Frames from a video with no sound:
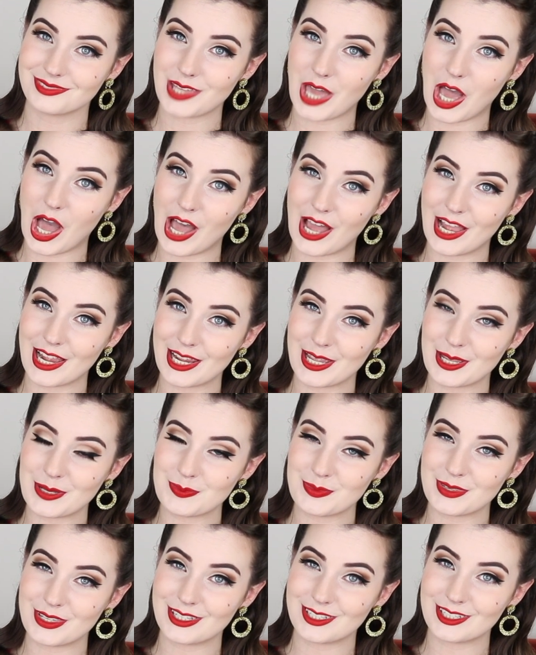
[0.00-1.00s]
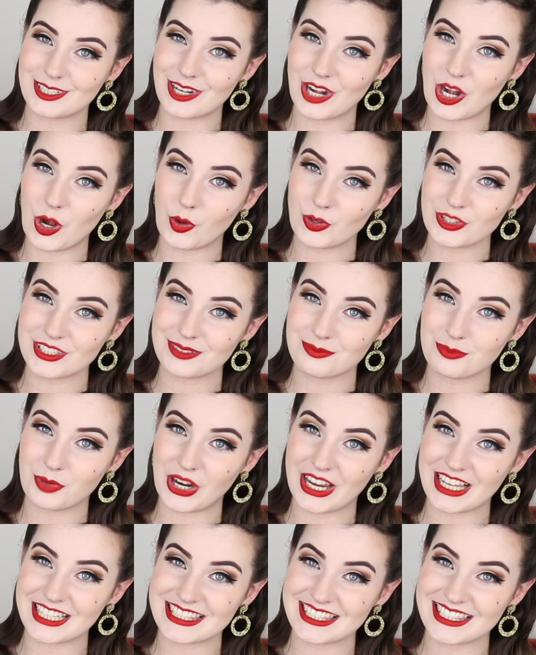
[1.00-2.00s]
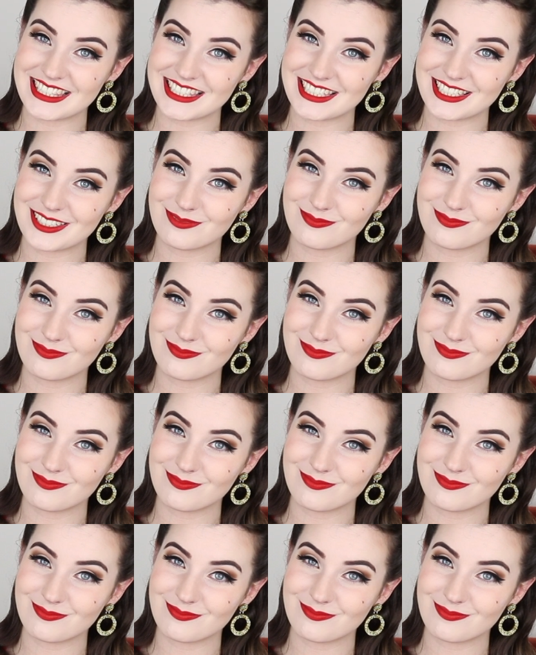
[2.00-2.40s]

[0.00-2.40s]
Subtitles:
I am not impressed.